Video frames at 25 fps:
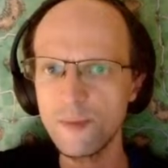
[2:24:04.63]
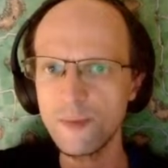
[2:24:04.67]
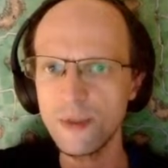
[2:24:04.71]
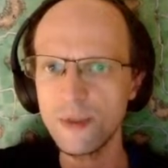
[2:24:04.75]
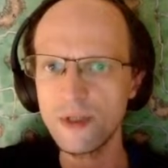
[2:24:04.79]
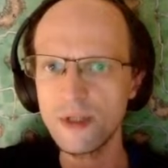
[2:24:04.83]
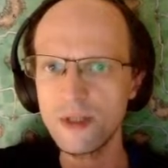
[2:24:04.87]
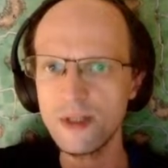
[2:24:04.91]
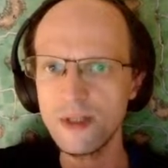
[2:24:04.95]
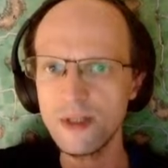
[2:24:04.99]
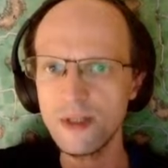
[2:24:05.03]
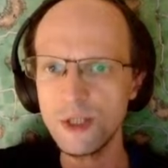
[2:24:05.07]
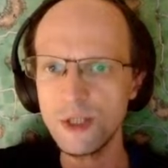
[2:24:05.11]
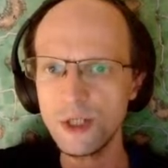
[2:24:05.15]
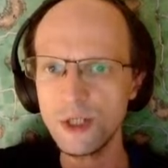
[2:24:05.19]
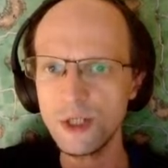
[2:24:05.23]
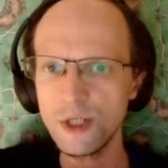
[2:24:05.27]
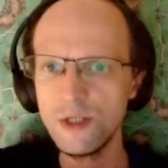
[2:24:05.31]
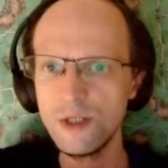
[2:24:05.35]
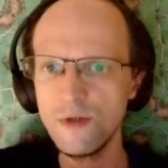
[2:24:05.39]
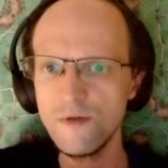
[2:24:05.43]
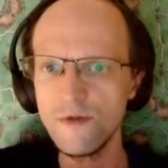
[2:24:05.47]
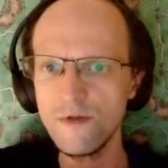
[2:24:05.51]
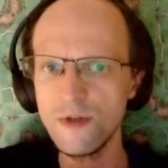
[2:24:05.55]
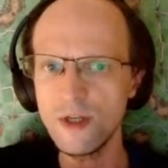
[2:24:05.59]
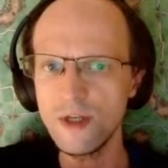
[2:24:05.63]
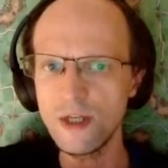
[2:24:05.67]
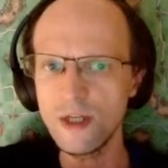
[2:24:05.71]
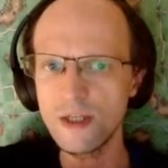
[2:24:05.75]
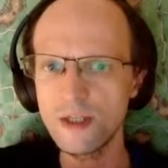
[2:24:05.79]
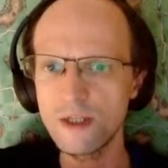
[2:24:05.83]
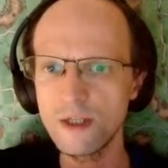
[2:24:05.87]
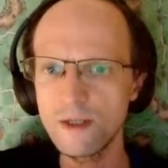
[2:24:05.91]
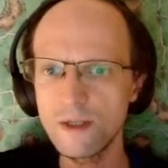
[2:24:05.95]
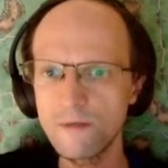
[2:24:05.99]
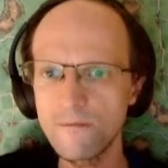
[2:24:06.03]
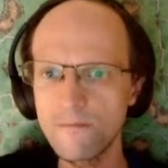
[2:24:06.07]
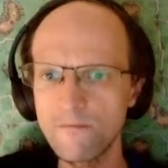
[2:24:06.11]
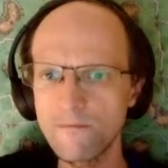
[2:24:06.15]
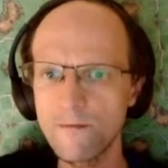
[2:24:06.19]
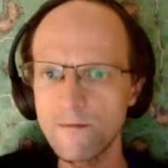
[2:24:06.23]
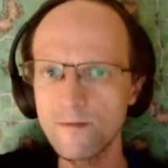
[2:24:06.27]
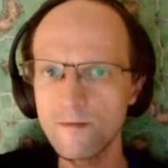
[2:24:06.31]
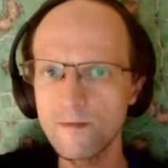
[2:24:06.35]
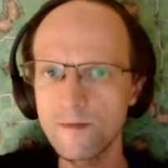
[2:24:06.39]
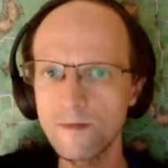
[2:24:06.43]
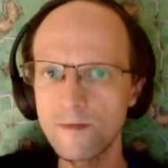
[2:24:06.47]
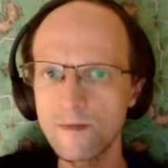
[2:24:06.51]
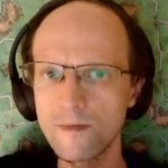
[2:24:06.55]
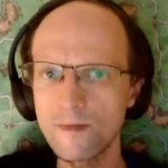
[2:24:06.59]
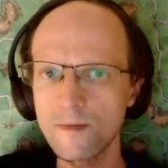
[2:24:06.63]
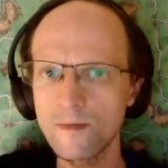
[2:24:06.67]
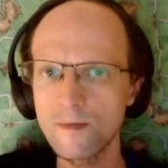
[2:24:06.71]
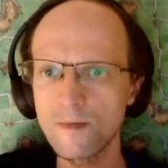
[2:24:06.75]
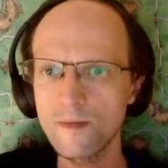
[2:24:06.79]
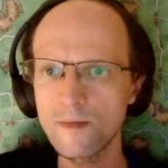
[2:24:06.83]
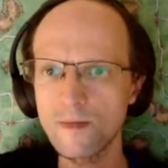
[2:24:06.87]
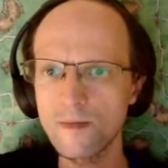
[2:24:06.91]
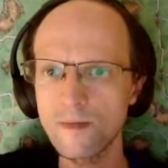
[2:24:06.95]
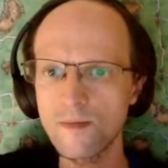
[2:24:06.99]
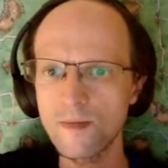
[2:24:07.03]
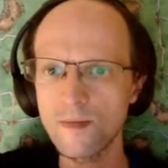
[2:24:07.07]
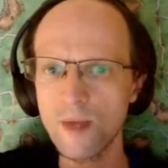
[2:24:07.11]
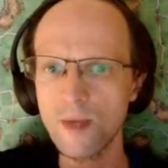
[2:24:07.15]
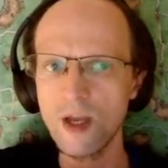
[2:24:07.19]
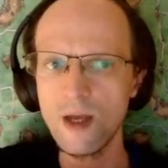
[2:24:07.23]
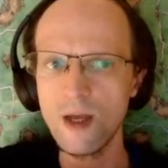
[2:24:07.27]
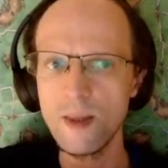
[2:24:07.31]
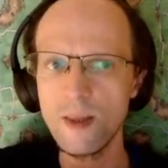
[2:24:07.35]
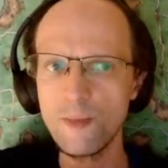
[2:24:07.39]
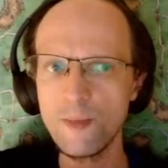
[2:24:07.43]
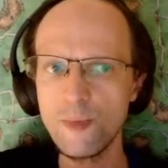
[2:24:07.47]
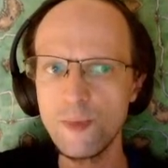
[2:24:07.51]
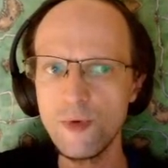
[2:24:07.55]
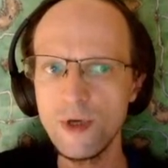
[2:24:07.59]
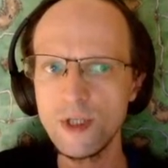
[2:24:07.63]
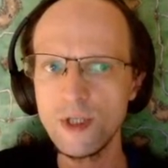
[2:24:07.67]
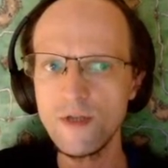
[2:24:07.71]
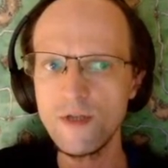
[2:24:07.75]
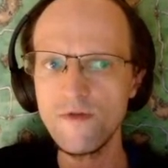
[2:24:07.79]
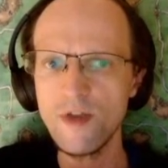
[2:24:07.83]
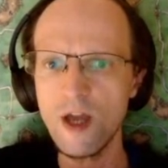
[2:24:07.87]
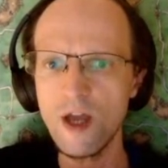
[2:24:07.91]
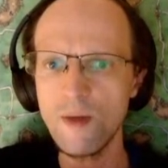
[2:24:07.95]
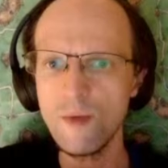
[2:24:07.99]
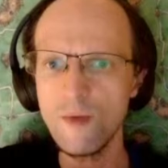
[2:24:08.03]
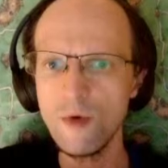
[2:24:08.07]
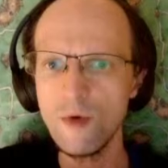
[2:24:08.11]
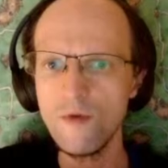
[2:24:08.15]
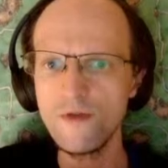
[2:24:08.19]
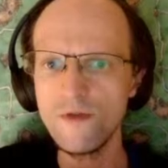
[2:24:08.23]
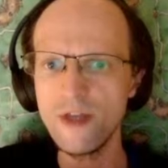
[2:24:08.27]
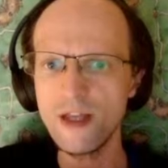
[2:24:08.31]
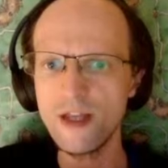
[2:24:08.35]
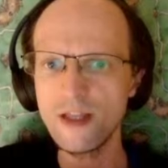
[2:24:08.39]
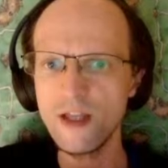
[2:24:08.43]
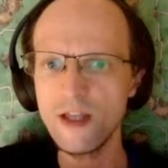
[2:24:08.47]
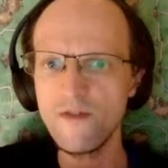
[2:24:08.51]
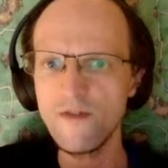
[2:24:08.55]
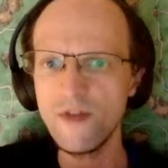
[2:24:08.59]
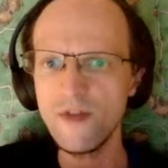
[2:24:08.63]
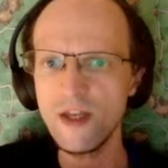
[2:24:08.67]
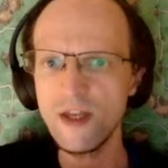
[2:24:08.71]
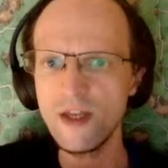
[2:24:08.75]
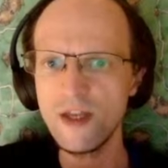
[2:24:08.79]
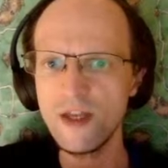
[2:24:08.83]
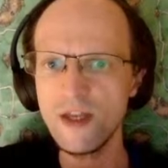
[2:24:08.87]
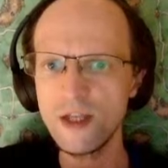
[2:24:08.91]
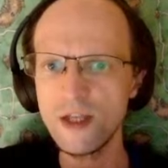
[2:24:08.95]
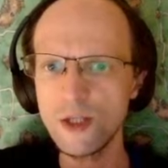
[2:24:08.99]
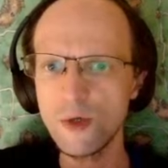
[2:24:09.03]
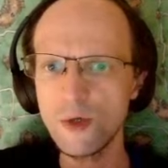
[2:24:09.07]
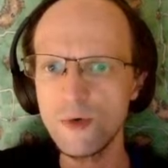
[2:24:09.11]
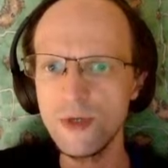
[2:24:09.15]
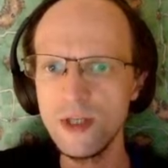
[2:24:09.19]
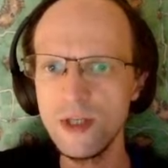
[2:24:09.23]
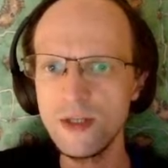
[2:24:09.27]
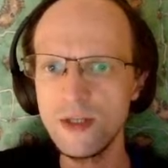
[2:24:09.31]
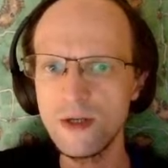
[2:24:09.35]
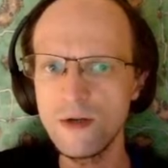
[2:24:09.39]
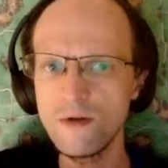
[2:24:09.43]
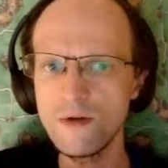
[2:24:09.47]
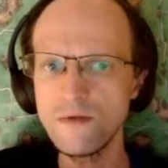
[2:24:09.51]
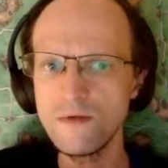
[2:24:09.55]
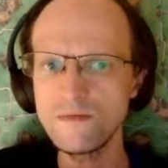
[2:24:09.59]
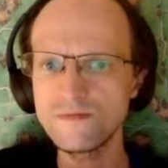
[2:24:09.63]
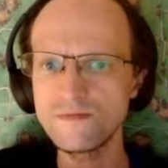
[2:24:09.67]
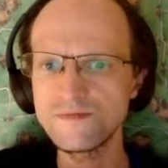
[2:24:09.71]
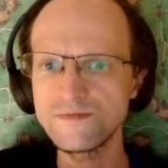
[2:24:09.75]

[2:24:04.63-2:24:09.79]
But let's just do this. And the point of that move, that if they get a Dorito,